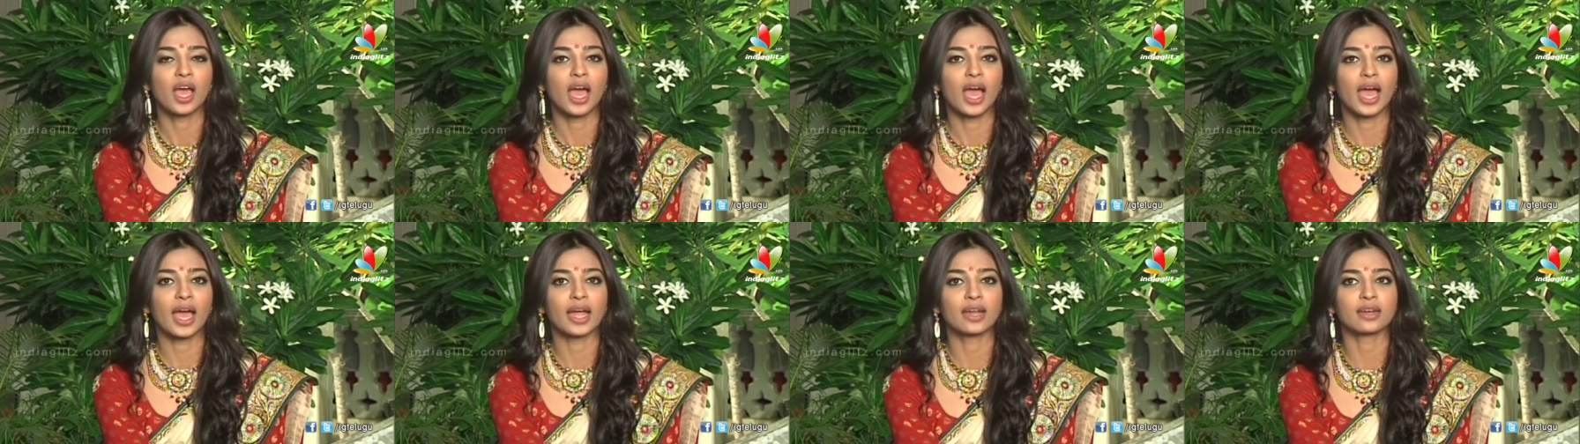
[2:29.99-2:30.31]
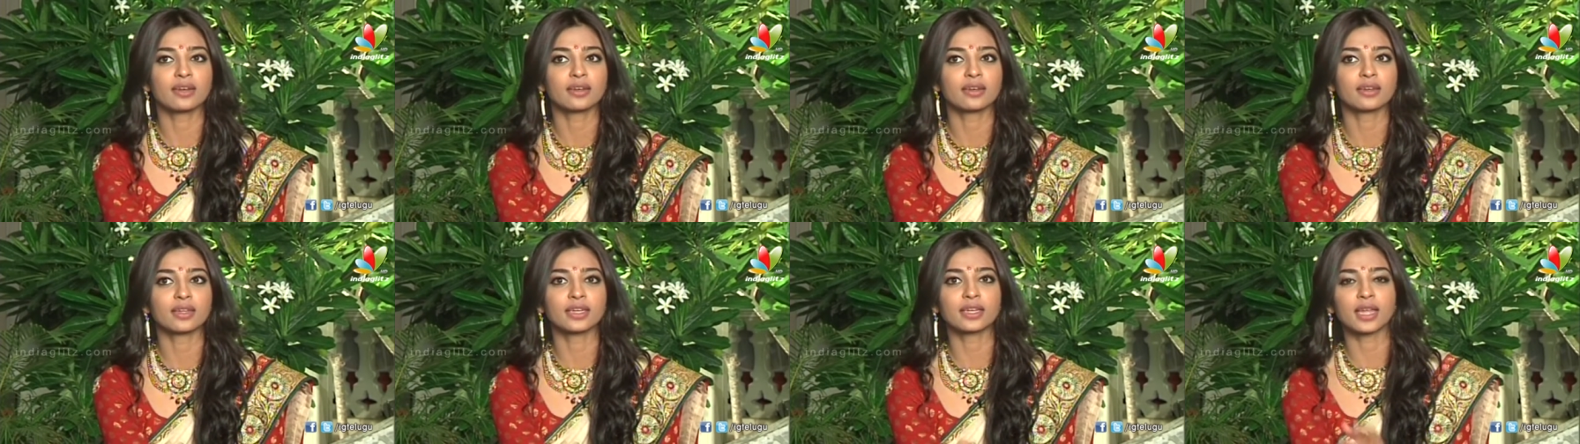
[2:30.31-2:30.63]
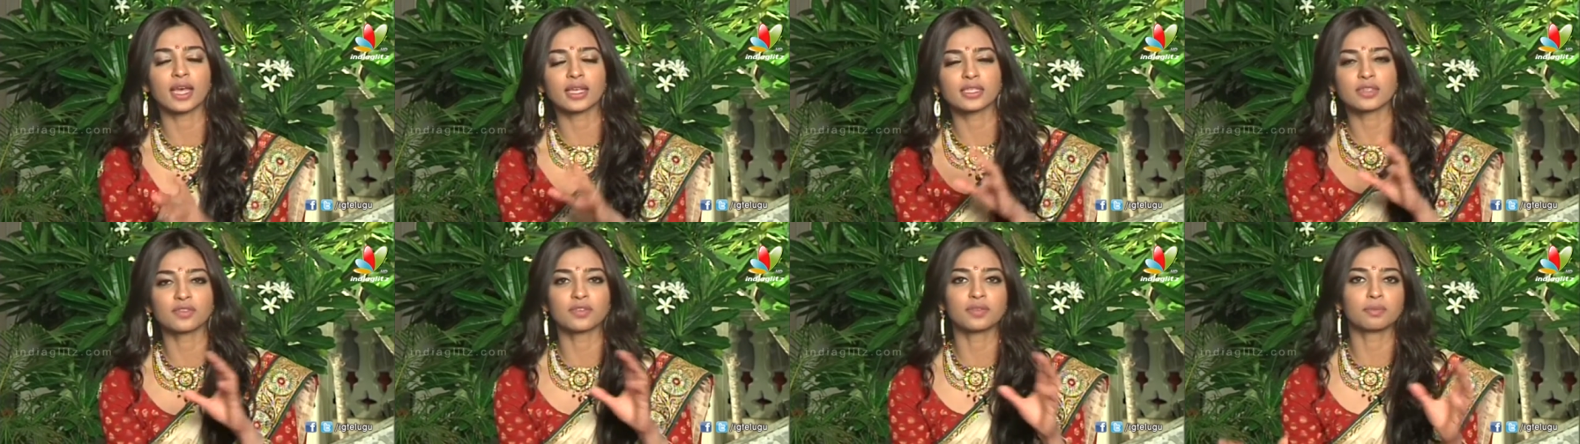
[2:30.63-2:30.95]
and it
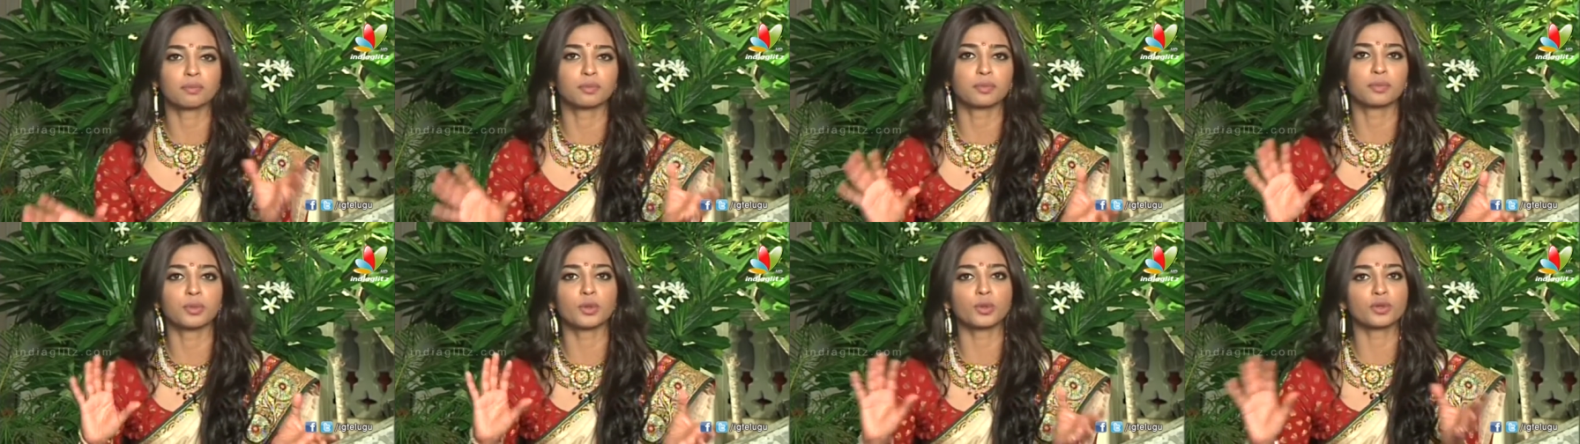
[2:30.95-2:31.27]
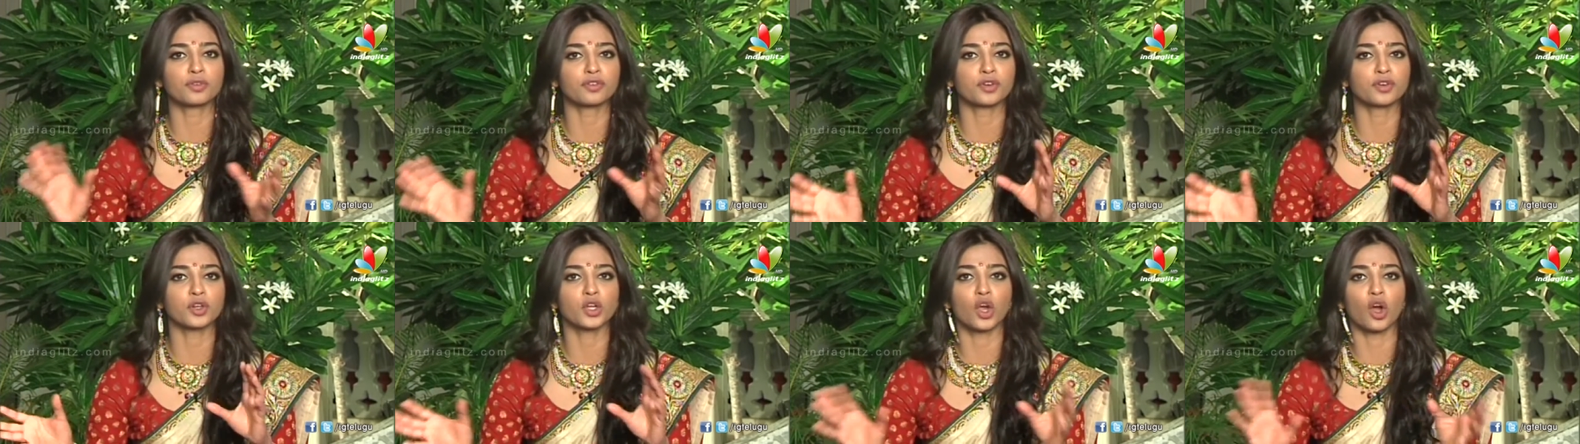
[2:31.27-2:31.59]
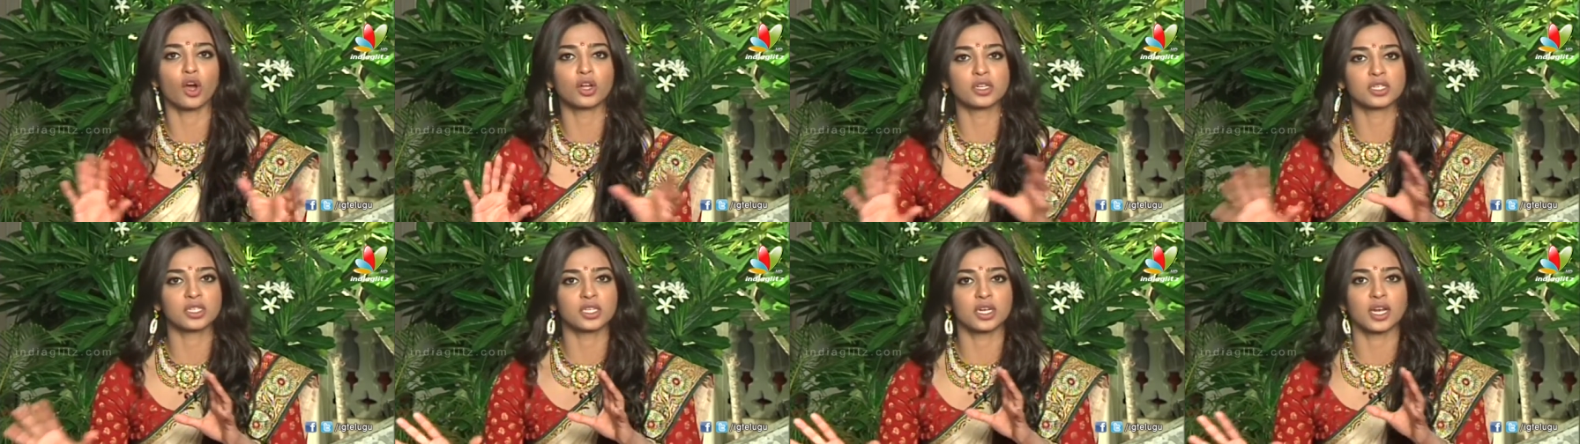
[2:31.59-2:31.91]
has a beautiful
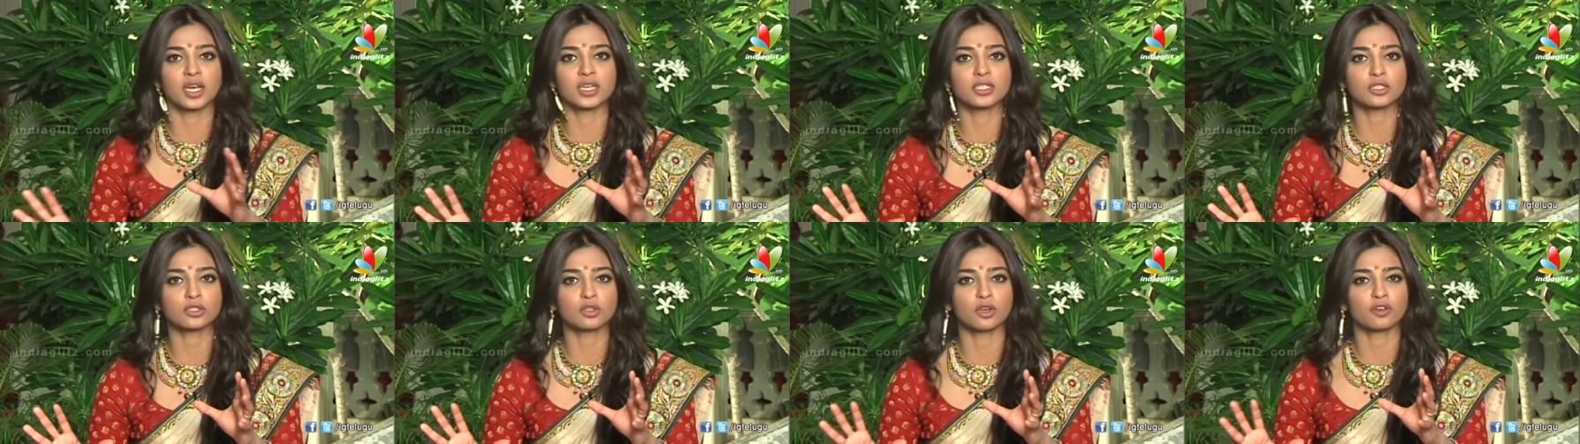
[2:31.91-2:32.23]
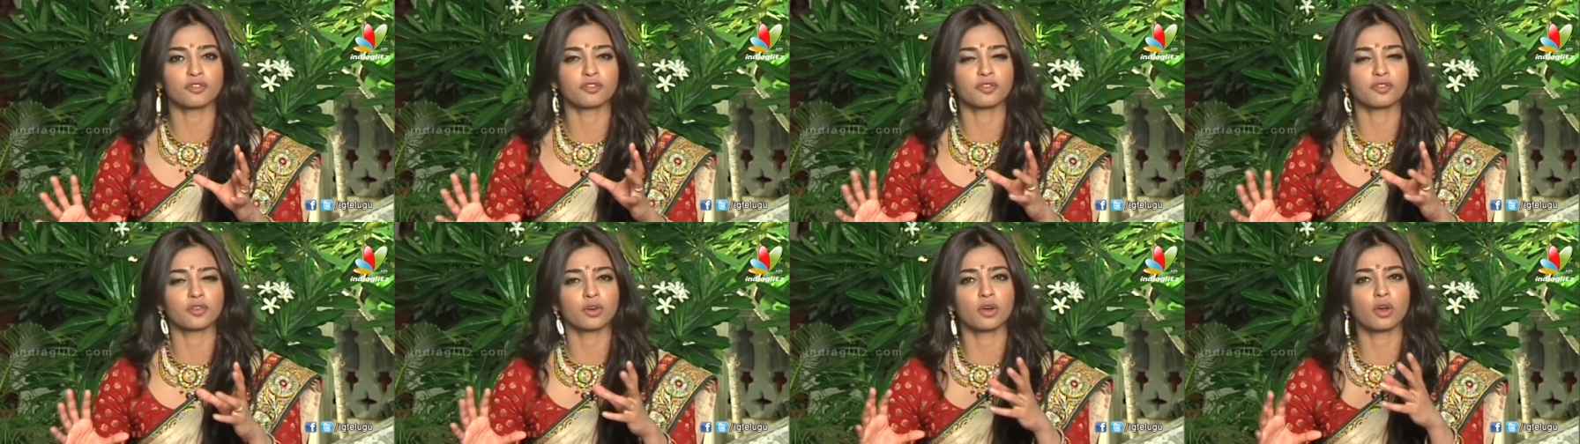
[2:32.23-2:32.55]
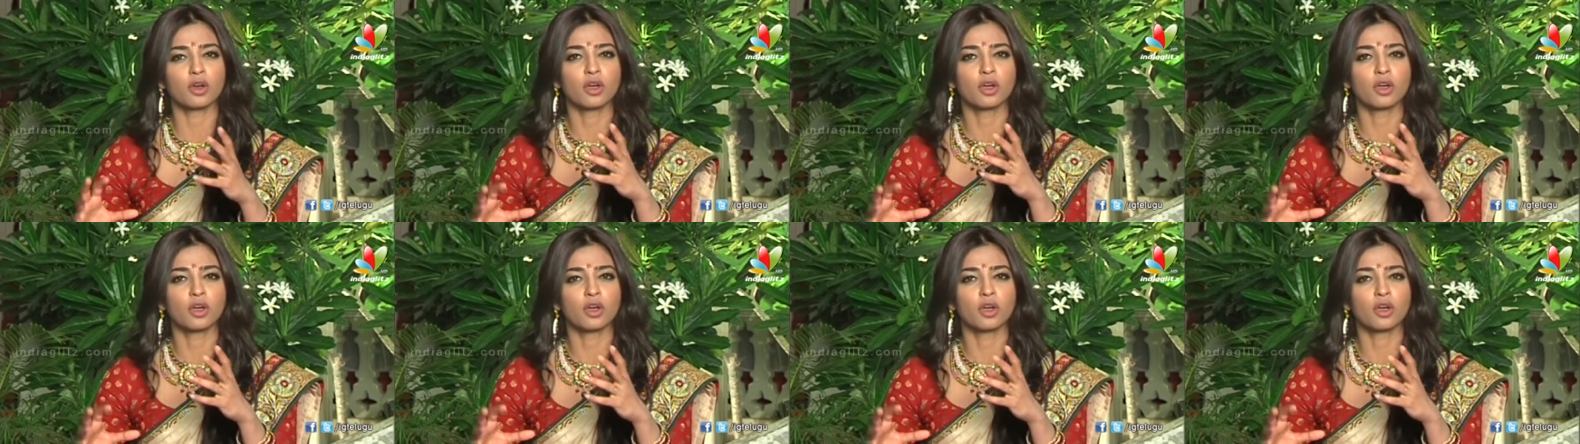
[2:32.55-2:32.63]
contrast of